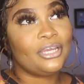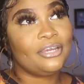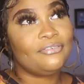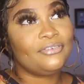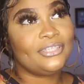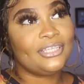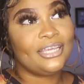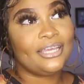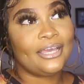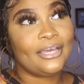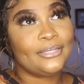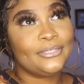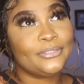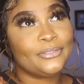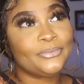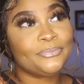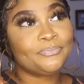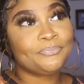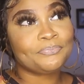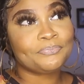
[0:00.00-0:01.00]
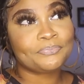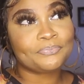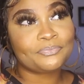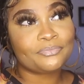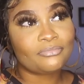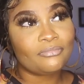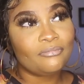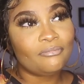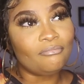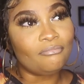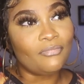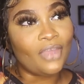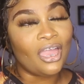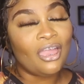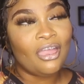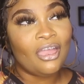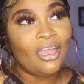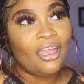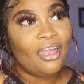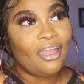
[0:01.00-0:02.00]
everything I do.
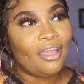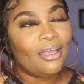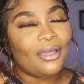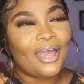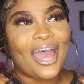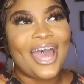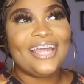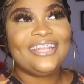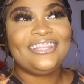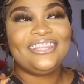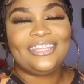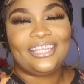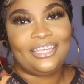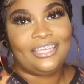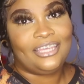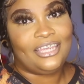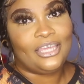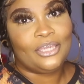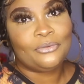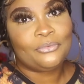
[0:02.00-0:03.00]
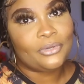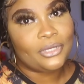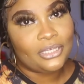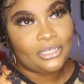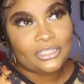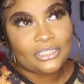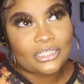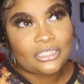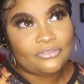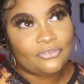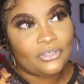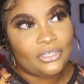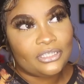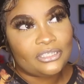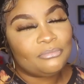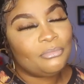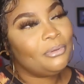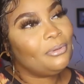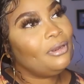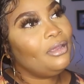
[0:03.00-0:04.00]
I think he really just finessed me,